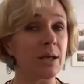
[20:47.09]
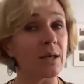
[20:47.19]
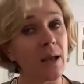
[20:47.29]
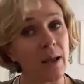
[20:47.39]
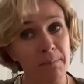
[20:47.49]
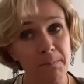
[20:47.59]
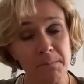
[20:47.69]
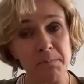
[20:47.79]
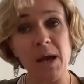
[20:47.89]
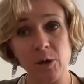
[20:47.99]
And
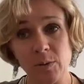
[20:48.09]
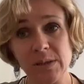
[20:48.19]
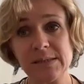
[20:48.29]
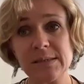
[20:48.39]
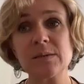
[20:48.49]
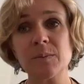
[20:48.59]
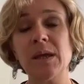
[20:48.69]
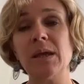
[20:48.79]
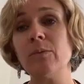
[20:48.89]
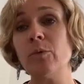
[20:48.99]
my criticism
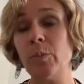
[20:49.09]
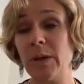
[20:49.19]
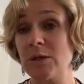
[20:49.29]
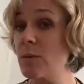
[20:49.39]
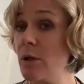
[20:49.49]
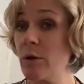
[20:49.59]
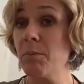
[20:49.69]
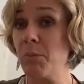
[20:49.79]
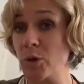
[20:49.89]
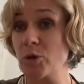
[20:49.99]
here will be to a lot of
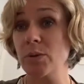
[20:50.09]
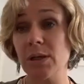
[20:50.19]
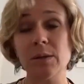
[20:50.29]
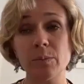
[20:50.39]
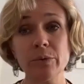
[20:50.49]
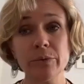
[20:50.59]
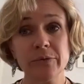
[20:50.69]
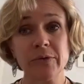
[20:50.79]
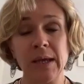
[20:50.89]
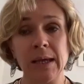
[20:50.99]
moderate
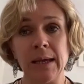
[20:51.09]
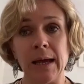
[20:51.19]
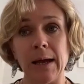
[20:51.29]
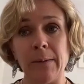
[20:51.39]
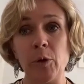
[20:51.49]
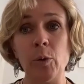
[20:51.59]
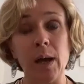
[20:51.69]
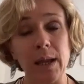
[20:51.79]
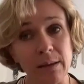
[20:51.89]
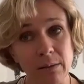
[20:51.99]
Liberals who
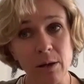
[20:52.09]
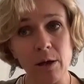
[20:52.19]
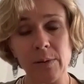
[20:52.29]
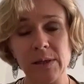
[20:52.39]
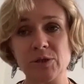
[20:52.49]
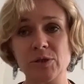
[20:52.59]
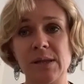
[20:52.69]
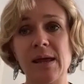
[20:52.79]
are in the coalition.